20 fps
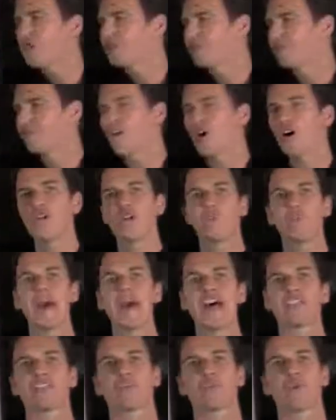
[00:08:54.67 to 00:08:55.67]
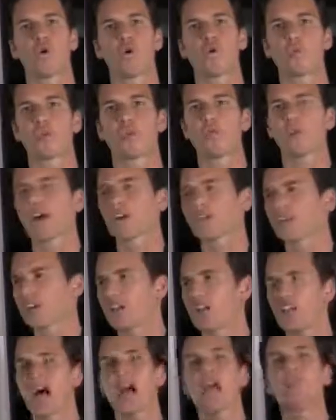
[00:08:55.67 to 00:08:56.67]
to follow the path of corporate America, to
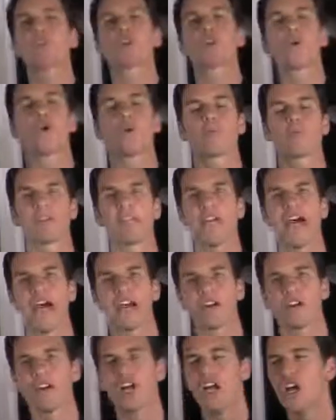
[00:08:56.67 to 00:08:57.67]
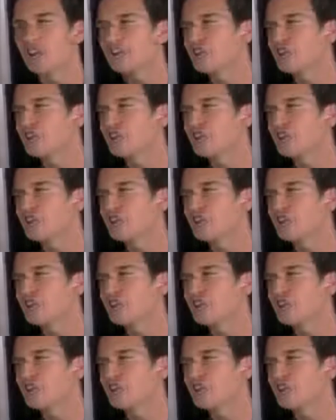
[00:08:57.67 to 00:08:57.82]
climb the corporate ladder,